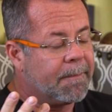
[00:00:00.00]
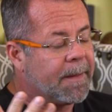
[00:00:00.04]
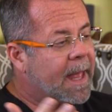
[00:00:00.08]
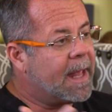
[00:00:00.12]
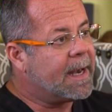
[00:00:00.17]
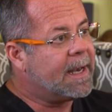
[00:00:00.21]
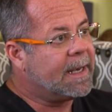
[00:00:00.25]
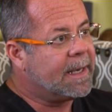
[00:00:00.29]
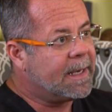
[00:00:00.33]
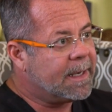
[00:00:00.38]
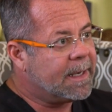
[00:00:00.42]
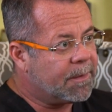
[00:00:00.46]

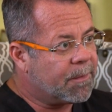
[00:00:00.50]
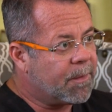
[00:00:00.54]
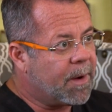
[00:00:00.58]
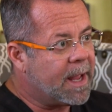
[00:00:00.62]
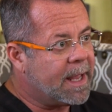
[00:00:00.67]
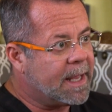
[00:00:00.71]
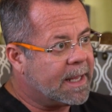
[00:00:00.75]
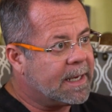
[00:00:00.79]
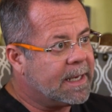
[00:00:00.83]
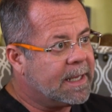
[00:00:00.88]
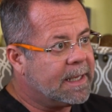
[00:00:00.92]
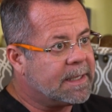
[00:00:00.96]
And in a
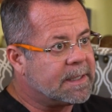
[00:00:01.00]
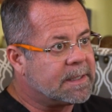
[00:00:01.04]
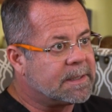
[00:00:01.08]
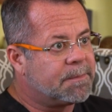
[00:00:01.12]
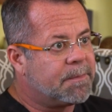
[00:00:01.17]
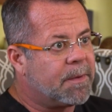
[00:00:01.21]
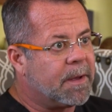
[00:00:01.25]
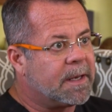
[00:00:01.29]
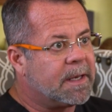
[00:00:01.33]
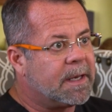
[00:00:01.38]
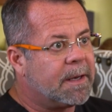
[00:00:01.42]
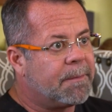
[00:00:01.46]
way it is,
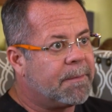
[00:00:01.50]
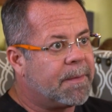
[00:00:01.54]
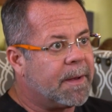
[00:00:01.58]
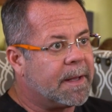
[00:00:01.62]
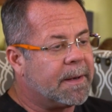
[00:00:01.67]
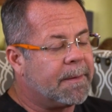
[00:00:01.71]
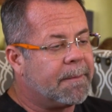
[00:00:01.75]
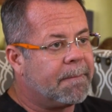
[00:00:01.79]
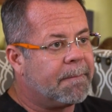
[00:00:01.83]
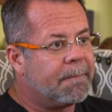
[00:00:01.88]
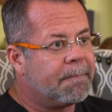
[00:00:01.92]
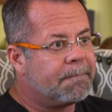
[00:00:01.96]
but
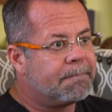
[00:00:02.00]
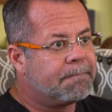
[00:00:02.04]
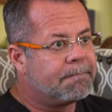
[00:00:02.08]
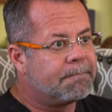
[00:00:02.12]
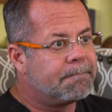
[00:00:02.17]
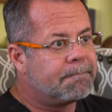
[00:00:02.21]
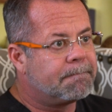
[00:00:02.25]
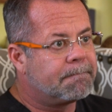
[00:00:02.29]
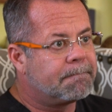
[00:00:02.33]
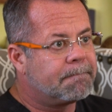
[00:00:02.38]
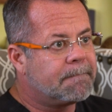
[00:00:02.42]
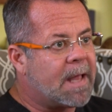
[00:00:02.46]
but
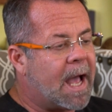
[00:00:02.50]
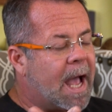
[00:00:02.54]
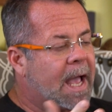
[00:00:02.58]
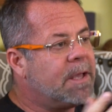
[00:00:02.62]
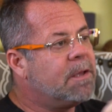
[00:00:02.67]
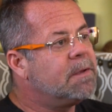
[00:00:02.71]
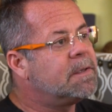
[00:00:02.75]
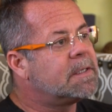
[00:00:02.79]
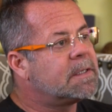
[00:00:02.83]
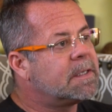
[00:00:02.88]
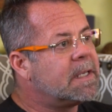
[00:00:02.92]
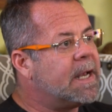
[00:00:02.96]
I
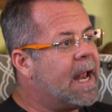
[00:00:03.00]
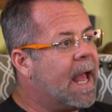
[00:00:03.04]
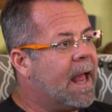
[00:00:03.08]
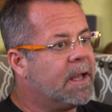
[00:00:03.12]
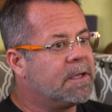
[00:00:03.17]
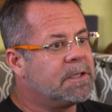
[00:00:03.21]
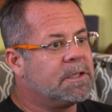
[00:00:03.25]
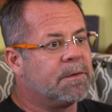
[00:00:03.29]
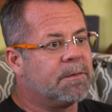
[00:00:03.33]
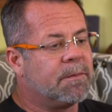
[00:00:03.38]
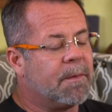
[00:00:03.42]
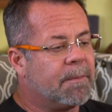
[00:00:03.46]
use this
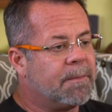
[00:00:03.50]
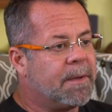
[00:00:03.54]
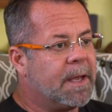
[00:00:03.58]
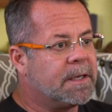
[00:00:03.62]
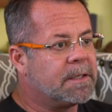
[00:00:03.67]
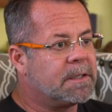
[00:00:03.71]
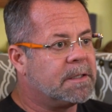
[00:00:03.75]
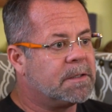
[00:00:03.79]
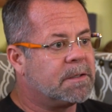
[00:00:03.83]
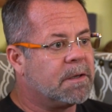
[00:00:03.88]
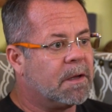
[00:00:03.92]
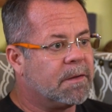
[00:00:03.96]
analogy with my
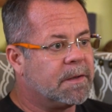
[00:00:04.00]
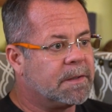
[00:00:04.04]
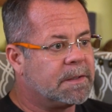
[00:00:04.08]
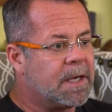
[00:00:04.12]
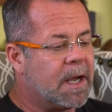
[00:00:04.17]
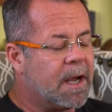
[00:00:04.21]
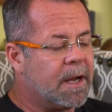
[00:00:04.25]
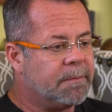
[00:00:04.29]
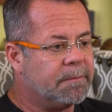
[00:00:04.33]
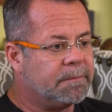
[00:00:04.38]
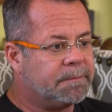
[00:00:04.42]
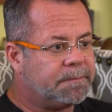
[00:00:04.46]
patients all the
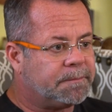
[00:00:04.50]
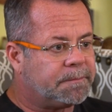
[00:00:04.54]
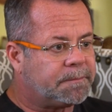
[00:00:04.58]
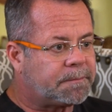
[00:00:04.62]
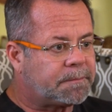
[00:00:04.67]
time.